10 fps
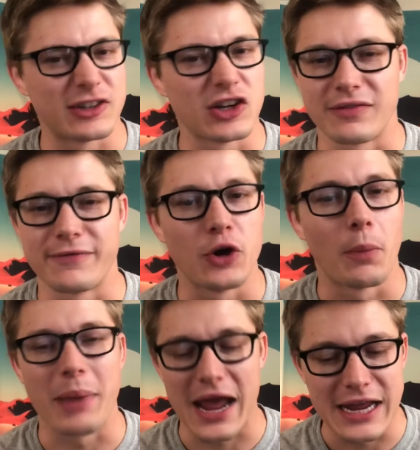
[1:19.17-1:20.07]
doesn't feel
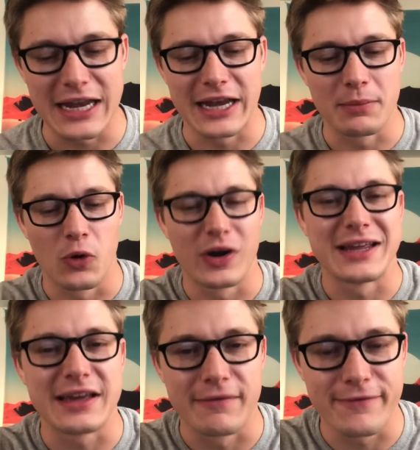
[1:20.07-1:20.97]
pain anymore, and
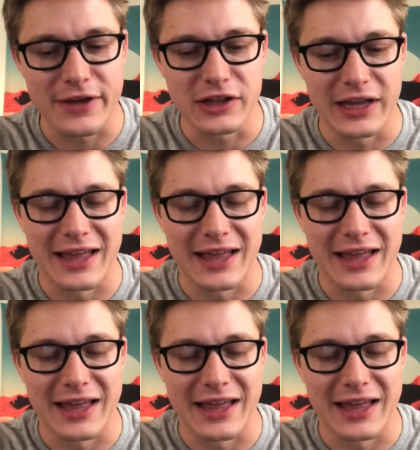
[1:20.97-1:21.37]
he can feel it,